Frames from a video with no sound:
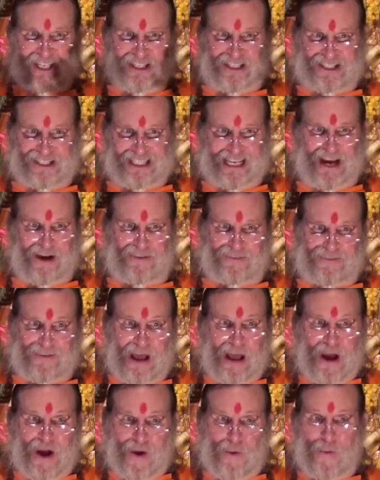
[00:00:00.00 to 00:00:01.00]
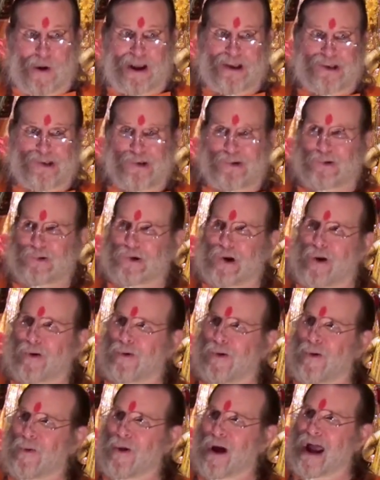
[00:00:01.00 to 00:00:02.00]
itself when you
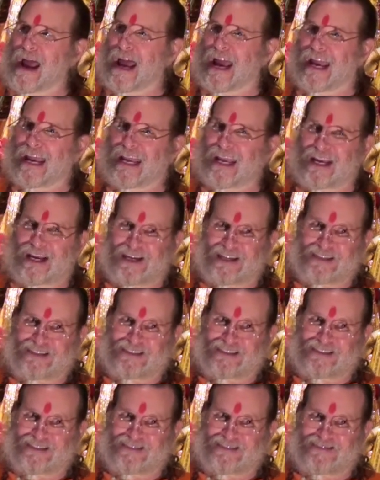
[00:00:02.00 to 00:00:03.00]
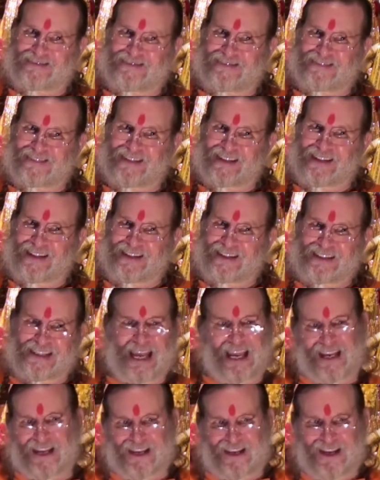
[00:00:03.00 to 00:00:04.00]
go away,
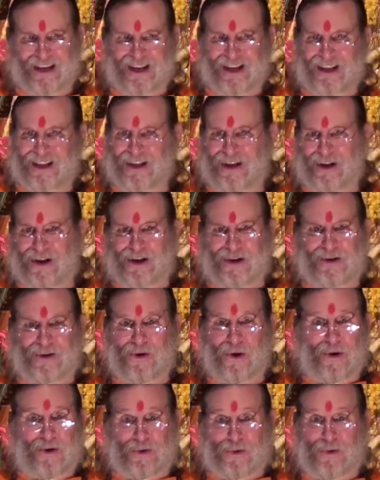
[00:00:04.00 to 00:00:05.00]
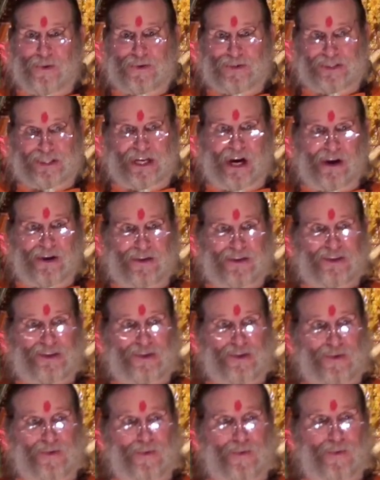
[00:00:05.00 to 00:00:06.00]
then you start
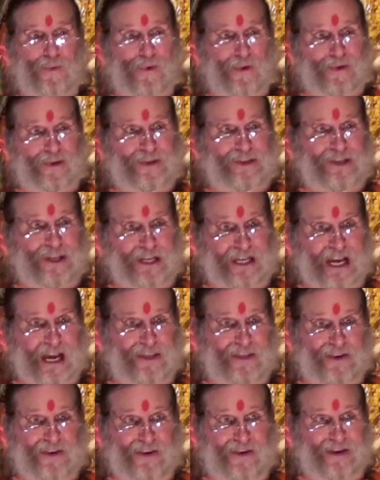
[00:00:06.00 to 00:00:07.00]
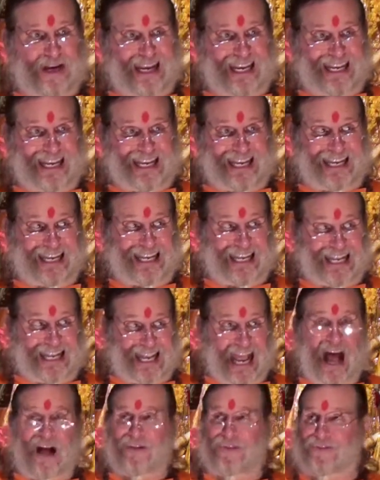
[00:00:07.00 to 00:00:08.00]
to work together in
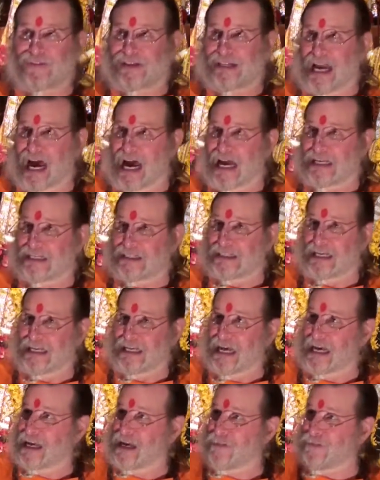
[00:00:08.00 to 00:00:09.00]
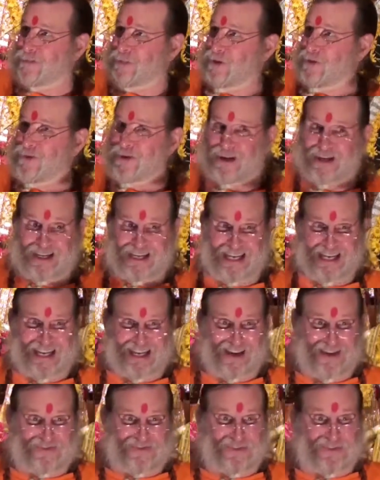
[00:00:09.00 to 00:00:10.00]
galvanizing a
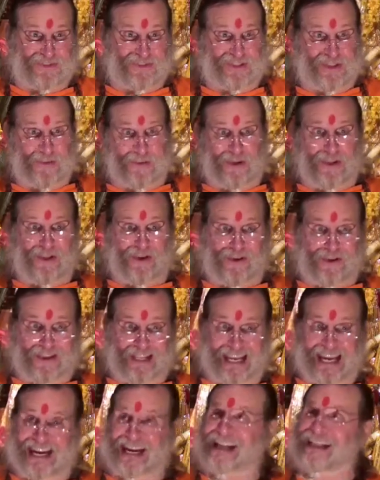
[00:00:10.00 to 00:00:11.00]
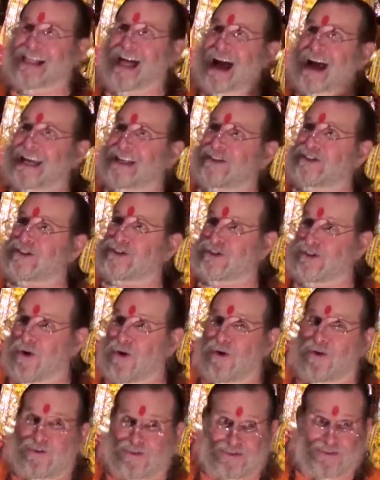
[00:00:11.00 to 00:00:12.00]
community of similarly inclined
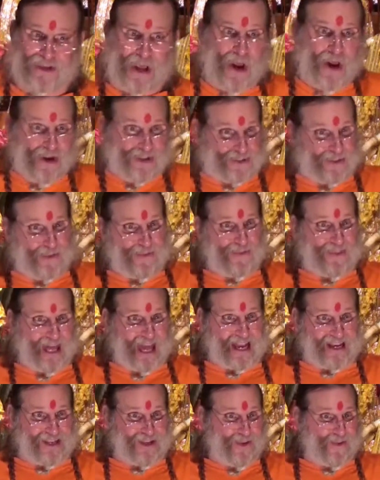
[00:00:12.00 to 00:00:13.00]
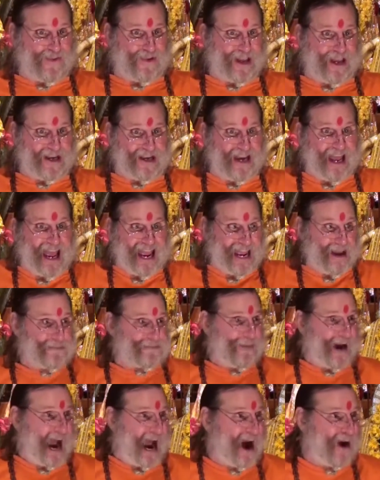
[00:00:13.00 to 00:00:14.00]
souls so that you can
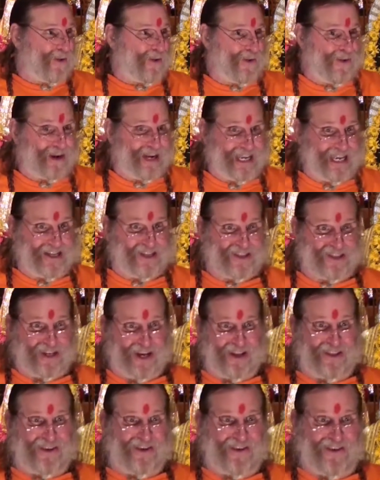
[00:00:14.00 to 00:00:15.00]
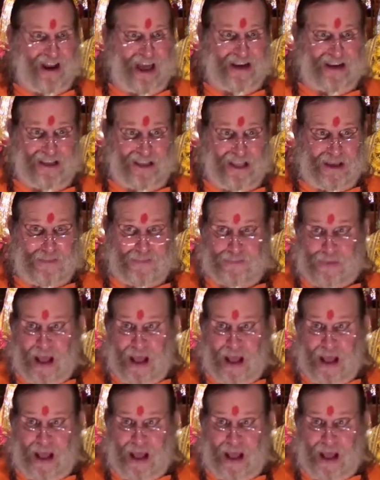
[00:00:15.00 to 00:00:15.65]
empower each other and the,